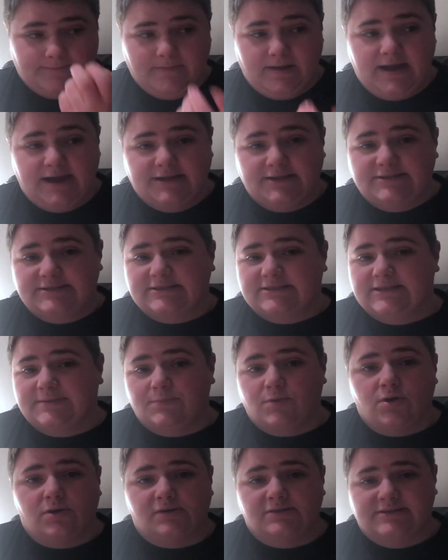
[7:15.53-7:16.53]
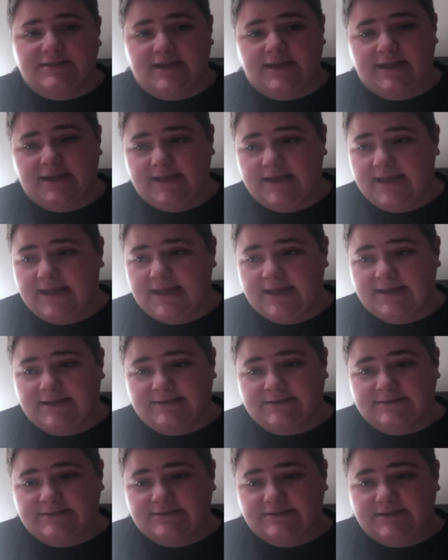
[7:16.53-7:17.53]
I could sleep all day,
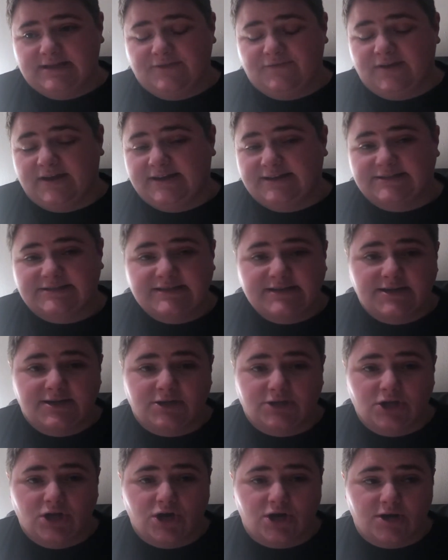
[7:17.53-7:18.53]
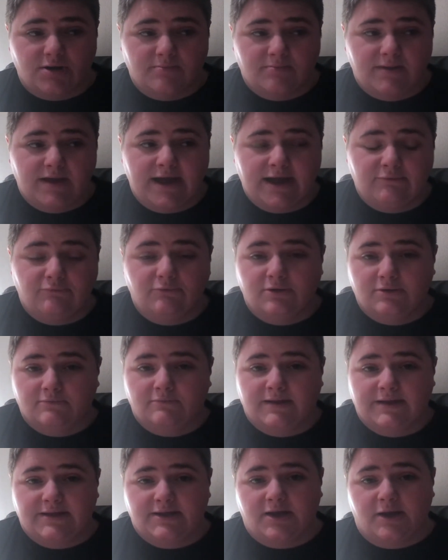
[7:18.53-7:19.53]
and if I didn't set an alarm, I wouldn't
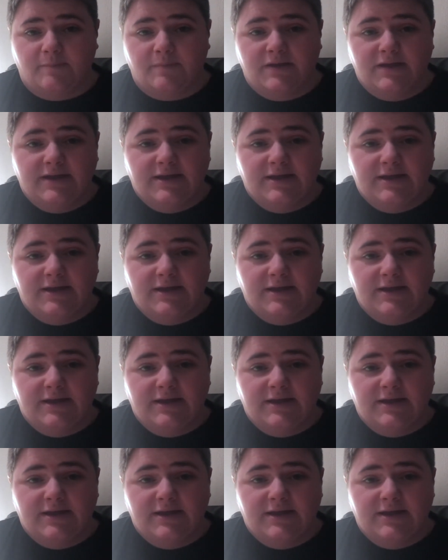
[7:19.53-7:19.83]
wake up.